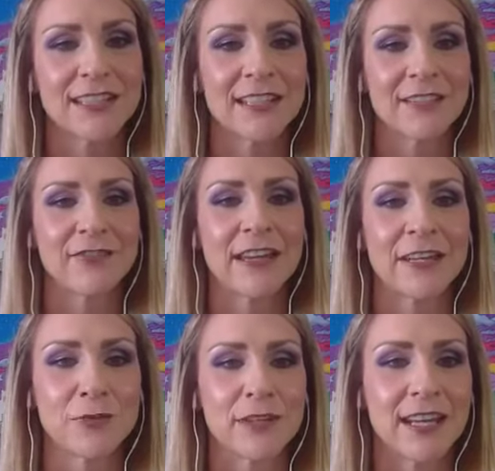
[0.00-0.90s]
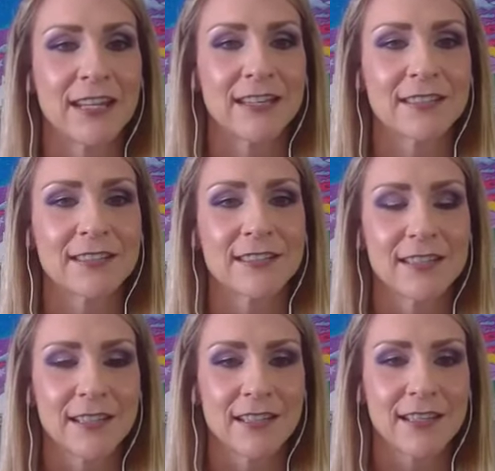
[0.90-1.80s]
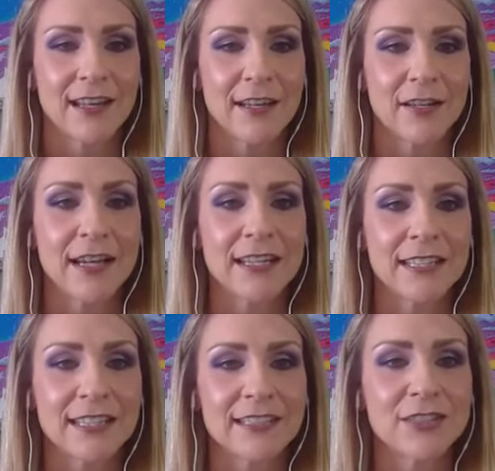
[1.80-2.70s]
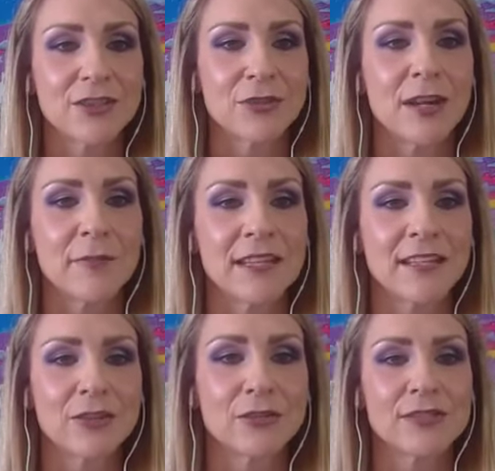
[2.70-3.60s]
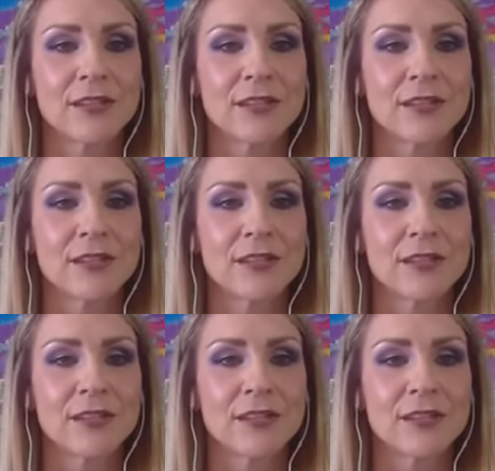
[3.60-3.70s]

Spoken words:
if anyone has a need to come in and use the